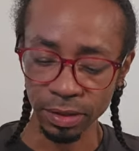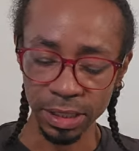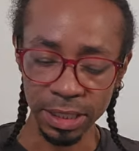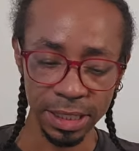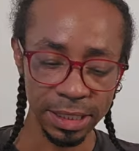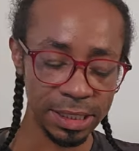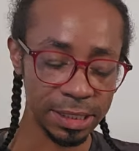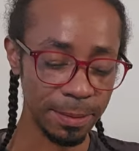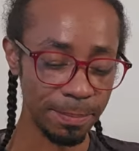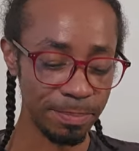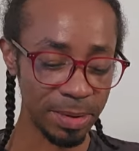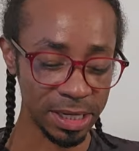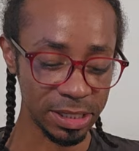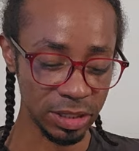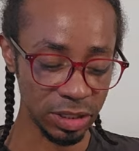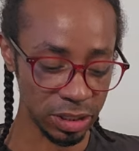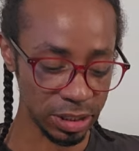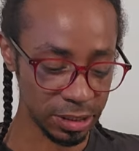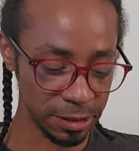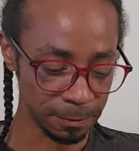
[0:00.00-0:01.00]
and some
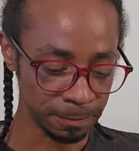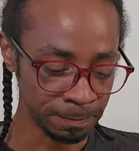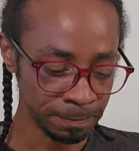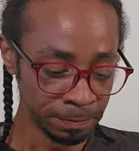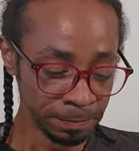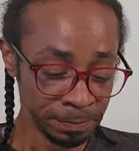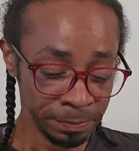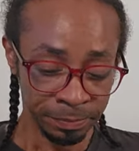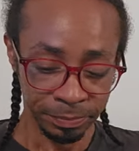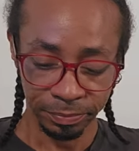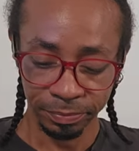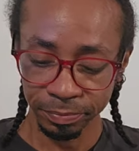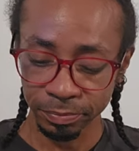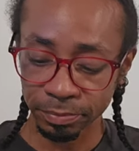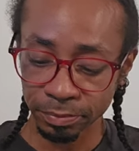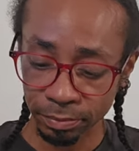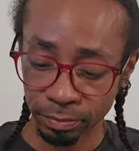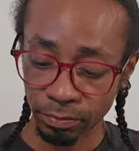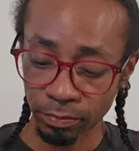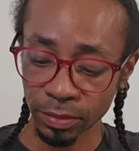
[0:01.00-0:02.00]
messages,
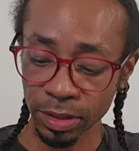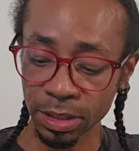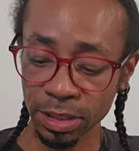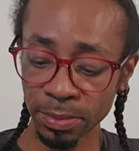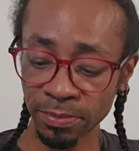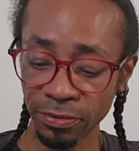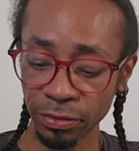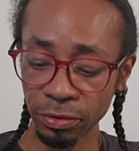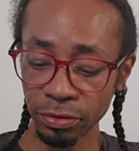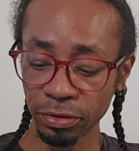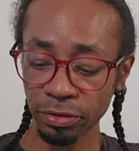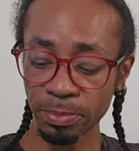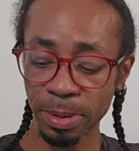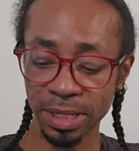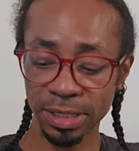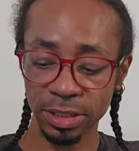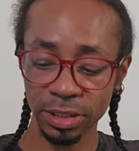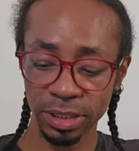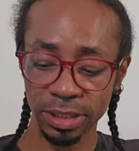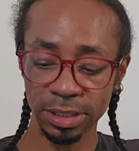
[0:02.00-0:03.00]
some further
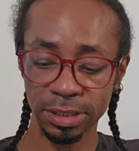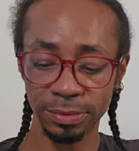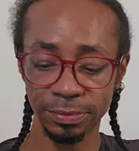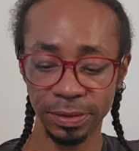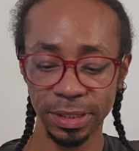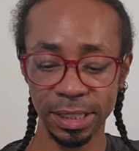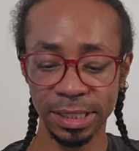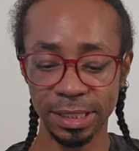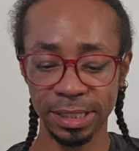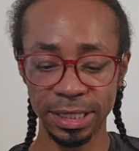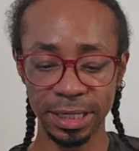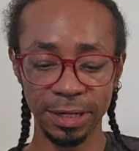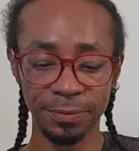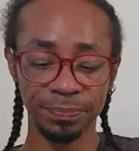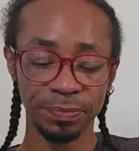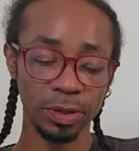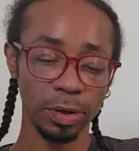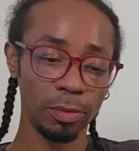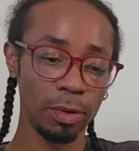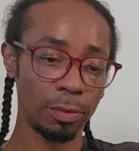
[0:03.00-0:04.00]
messages. Let's see
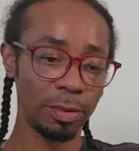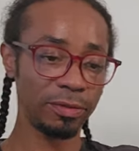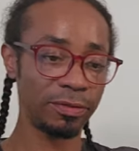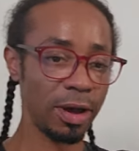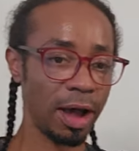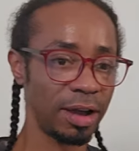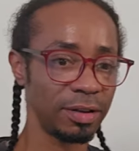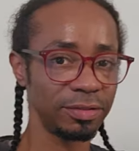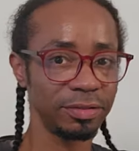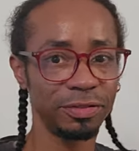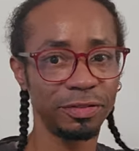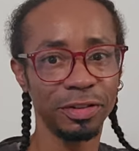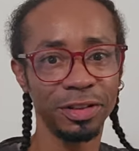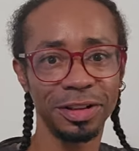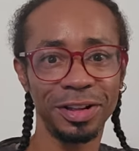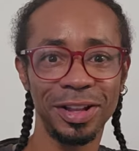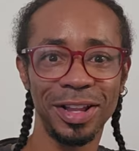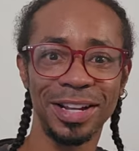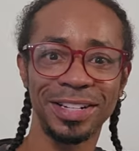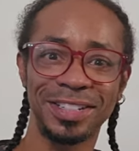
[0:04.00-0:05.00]
what we've got for the
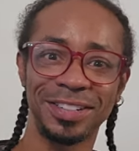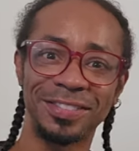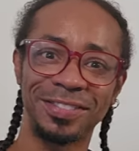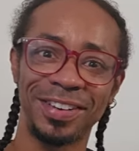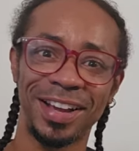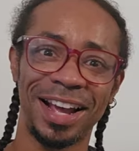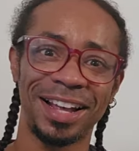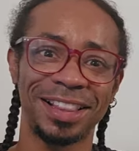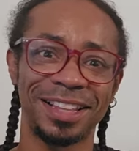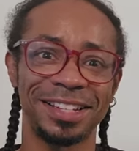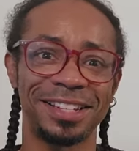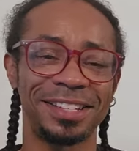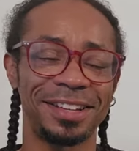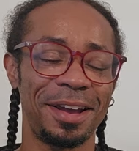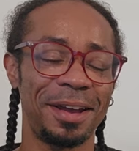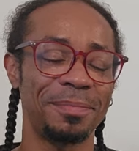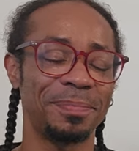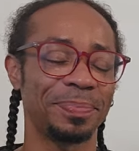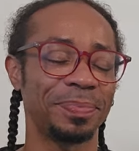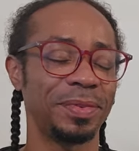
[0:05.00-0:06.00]
collective at this
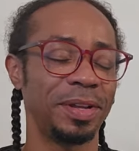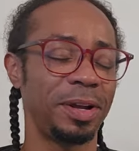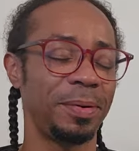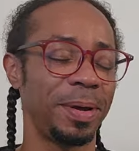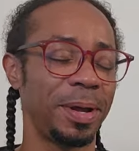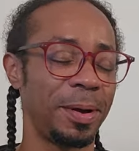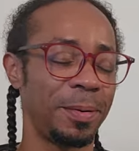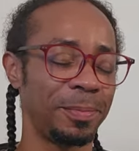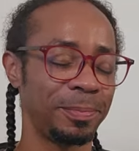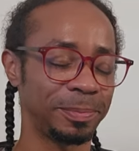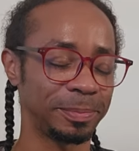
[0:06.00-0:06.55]
time. Here we go.